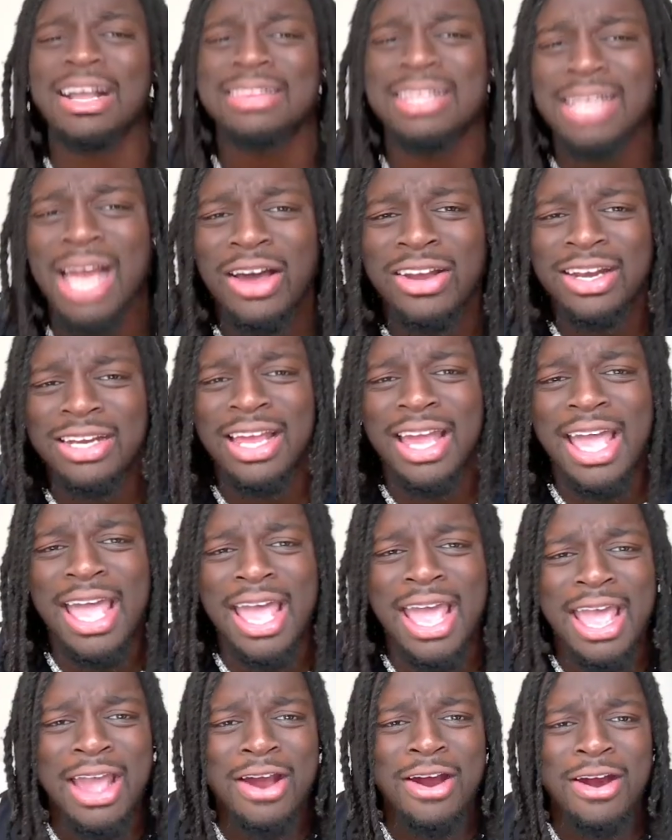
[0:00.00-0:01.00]
Not going to
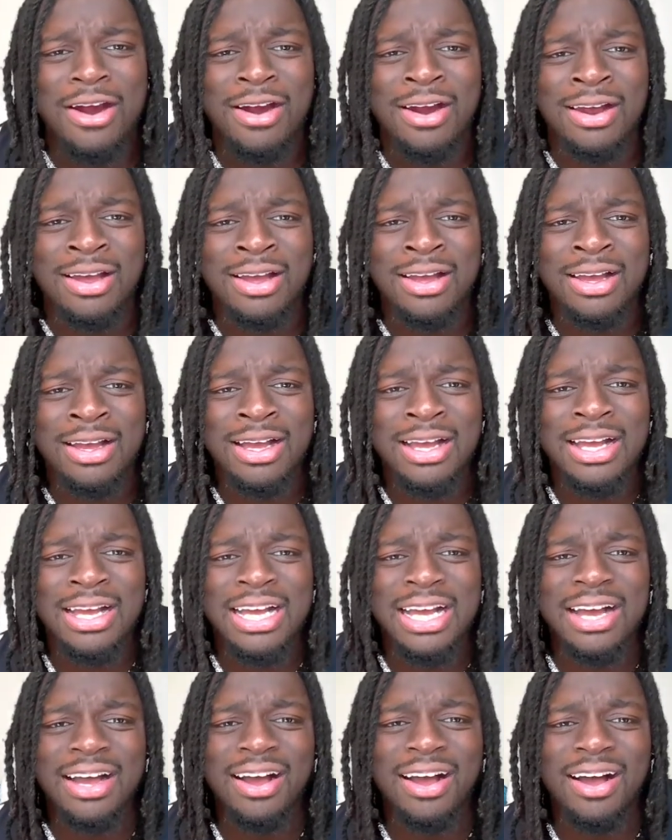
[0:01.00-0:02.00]
risk the
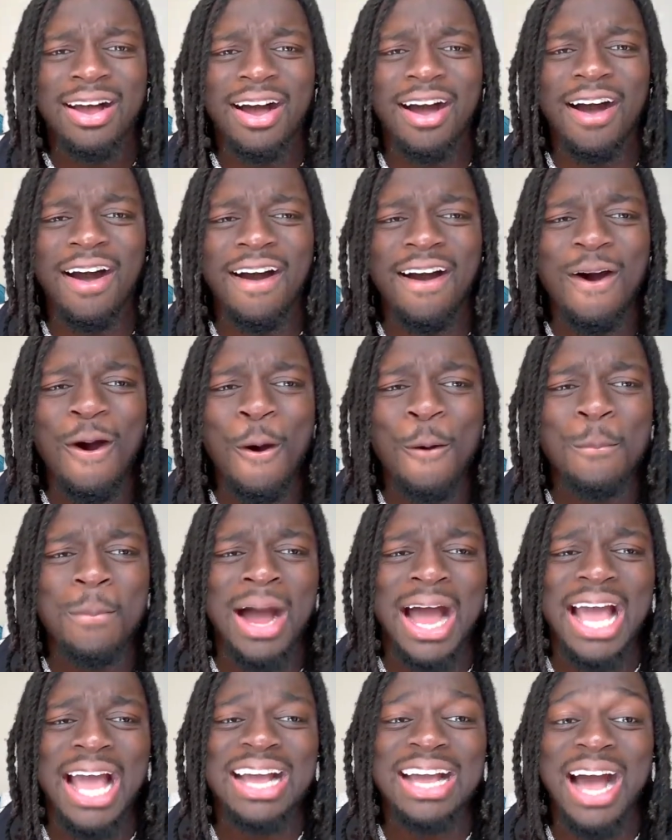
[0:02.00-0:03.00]
incomplete pass on the
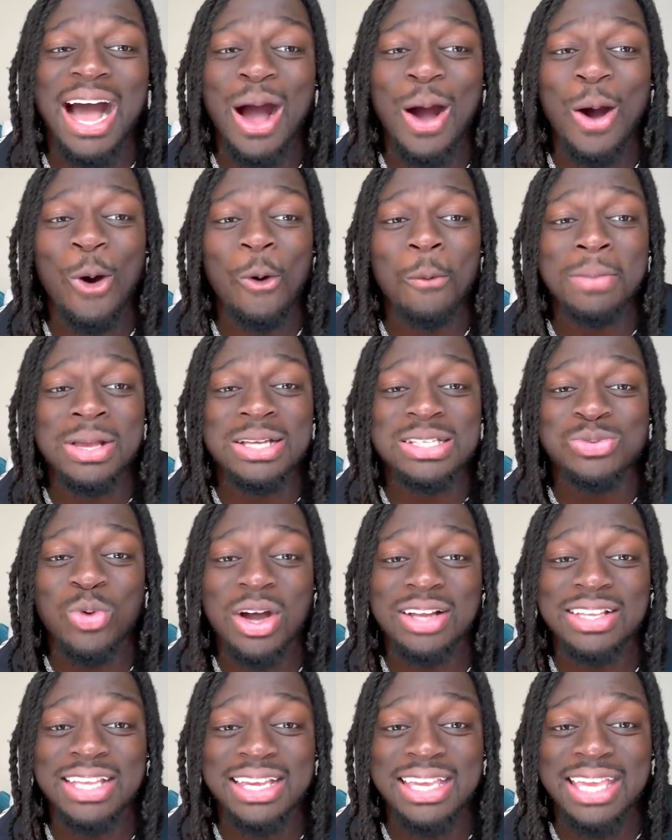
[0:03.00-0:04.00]
stoppage God. of the clock. This